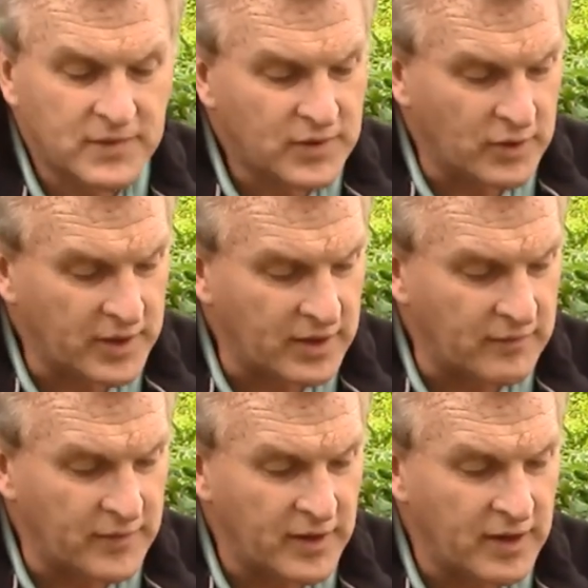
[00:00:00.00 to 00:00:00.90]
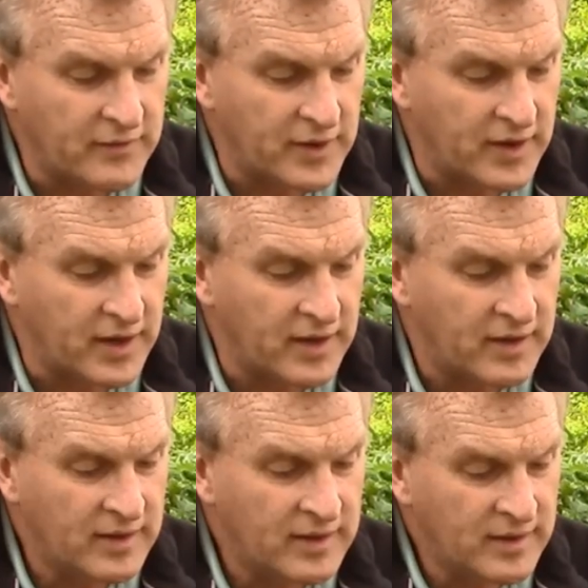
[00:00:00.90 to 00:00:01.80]
So they are very, very
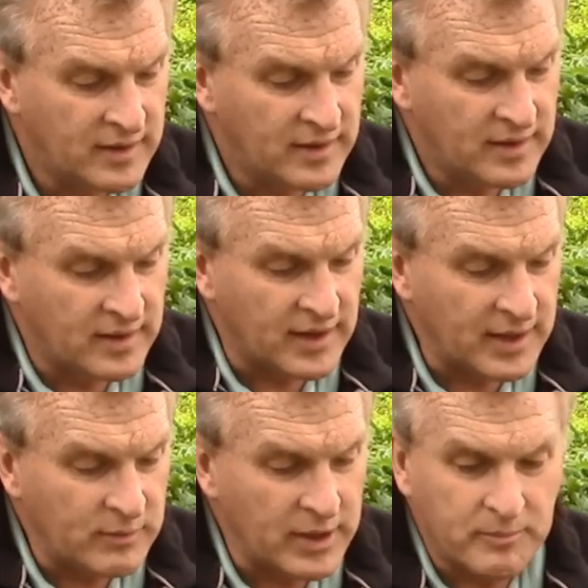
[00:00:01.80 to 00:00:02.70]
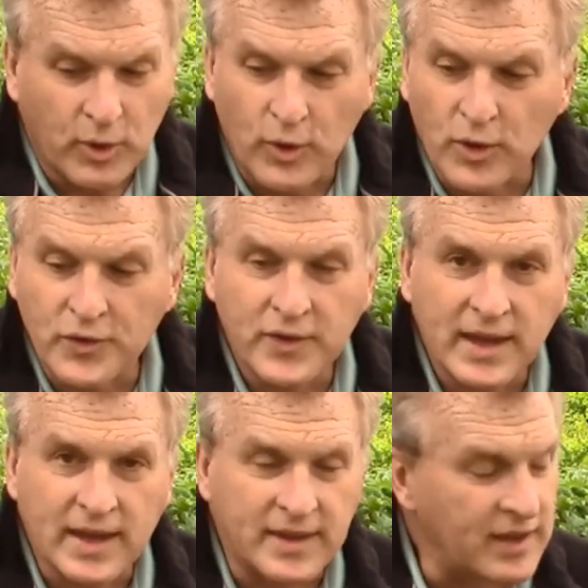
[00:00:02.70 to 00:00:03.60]
lightweight poles,
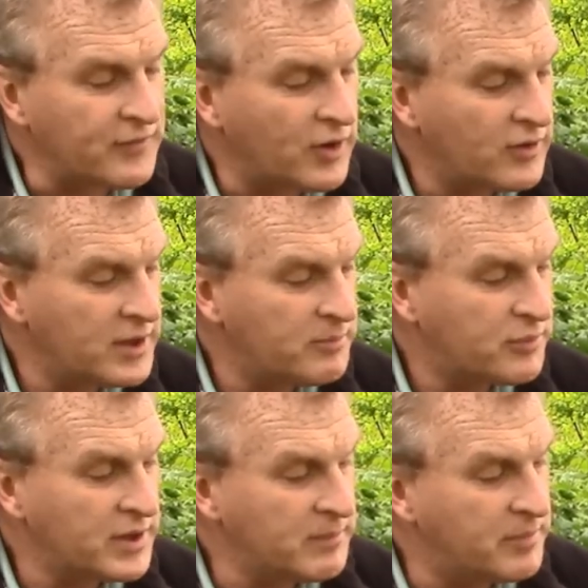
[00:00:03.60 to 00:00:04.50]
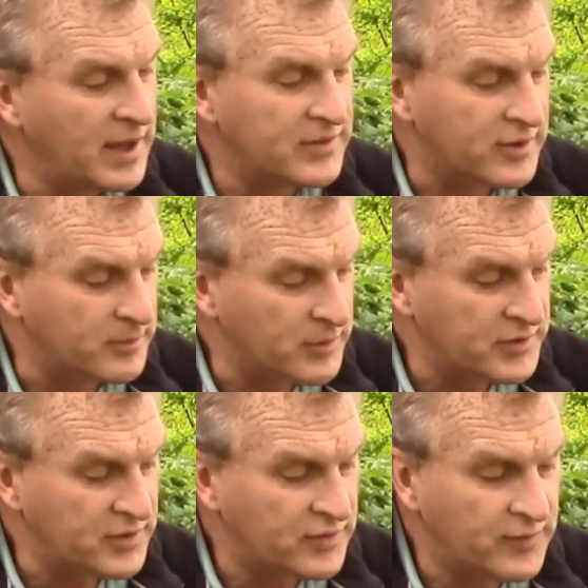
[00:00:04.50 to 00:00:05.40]
and they've already pre-bent them,
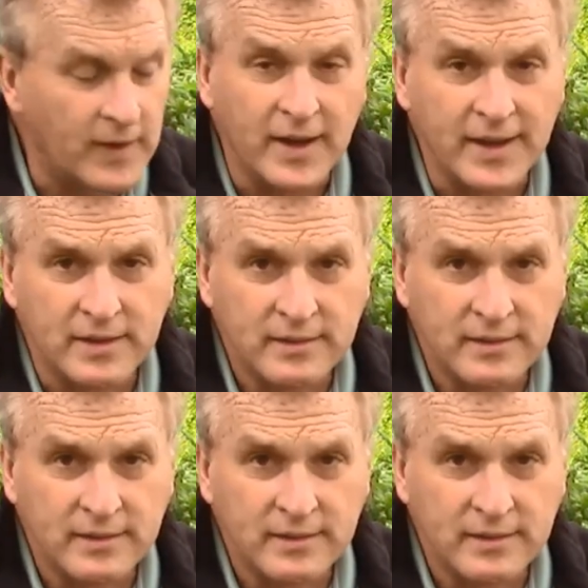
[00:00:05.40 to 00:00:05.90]
which is fine.